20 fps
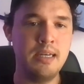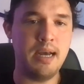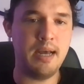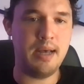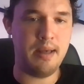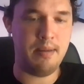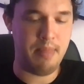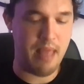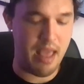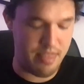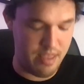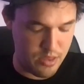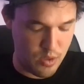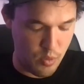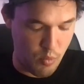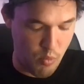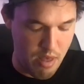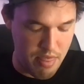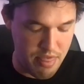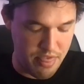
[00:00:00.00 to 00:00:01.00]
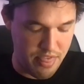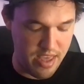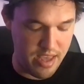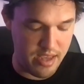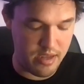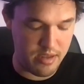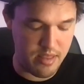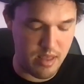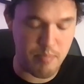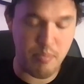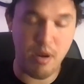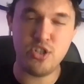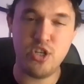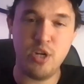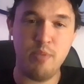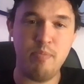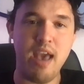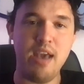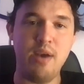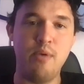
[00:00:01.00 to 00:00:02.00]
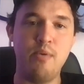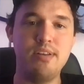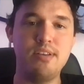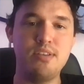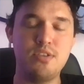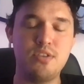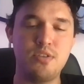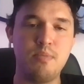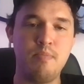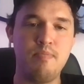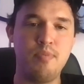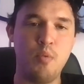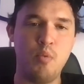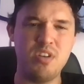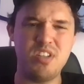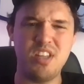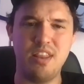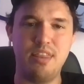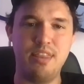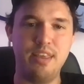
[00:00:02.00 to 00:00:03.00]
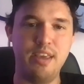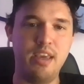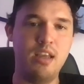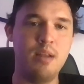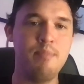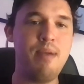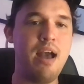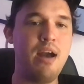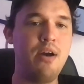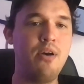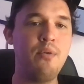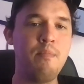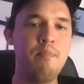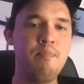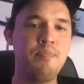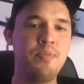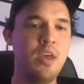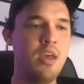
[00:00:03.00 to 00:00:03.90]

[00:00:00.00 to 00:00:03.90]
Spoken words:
I think the one thing that Pudgy Penguins wasn't thinking about